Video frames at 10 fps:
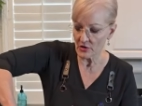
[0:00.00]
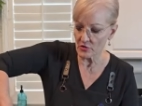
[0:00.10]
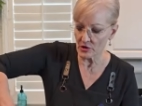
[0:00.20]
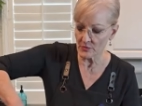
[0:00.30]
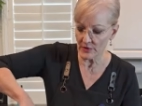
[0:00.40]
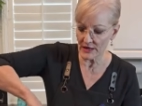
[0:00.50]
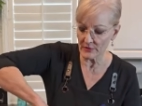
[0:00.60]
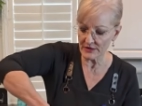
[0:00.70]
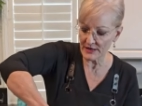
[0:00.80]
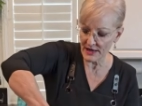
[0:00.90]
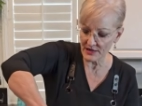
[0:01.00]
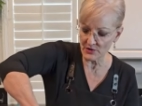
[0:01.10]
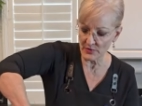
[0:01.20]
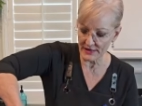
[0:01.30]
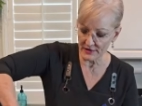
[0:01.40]
Cornbread, when you add
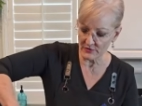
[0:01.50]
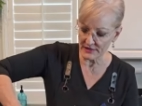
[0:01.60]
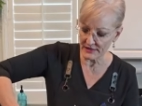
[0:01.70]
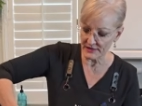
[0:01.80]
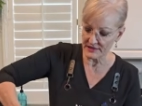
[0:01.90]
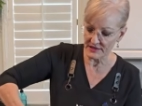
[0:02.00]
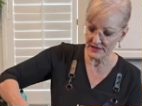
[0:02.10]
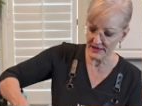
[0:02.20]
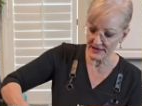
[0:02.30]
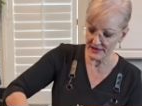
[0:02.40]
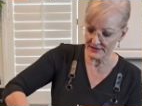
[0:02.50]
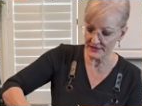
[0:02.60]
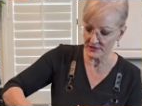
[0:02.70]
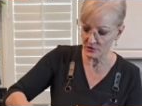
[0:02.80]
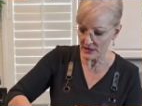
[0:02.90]
the wet ingredients and the egg to
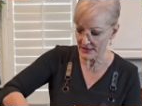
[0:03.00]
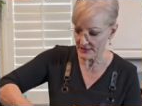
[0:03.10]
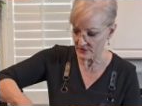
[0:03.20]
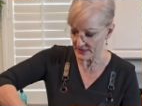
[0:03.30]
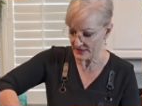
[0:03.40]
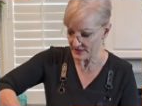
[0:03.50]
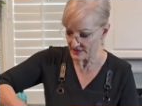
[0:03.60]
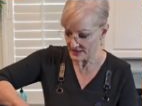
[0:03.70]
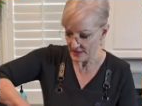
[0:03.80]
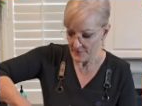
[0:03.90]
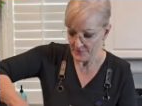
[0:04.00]
the dry ingredients,